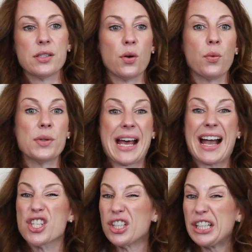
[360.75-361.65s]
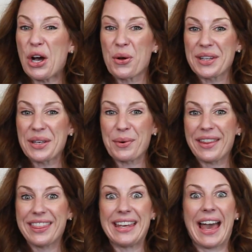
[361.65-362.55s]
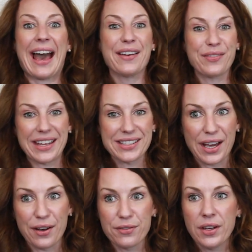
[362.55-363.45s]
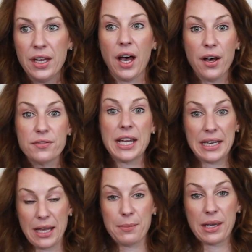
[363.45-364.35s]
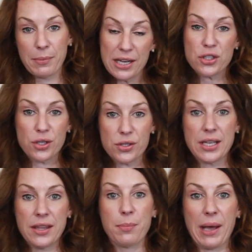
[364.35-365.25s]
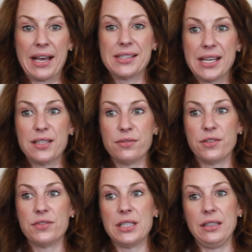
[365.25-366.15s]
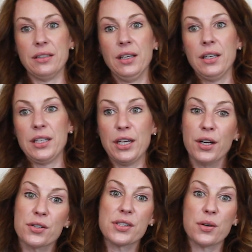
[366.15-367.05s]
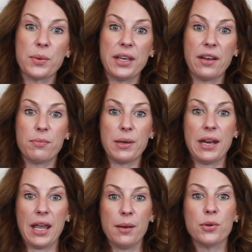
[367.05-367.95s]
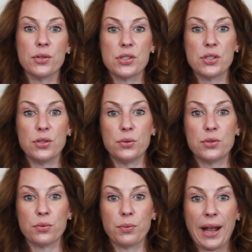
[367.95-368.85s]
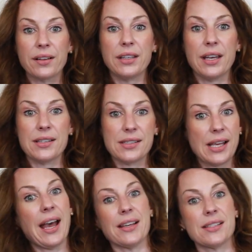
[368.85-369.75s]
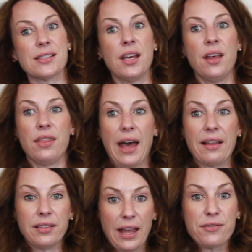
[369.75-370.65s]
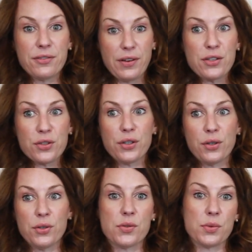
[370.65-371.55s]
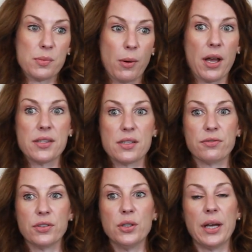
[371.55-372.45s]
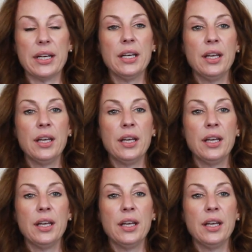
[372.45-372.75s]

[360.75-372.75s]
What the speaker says: So it was actually only with the advent of dynamic measures in the past 10 to 15 years that we have been able to directly assess that left ventricle's response to fluid.